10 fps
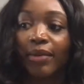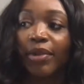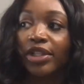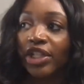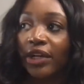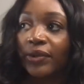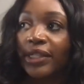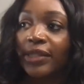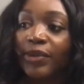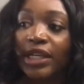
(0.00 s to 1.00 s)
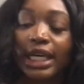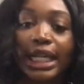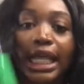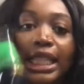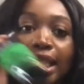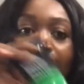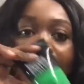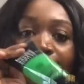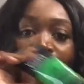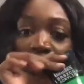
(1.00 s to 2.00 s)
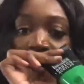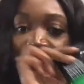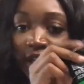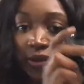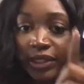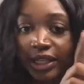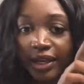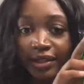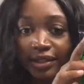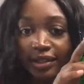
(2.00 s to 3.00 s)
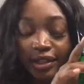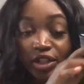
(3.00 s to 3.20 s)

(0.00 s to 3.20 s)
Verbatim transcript: But generally speaking, love, love Liquitex.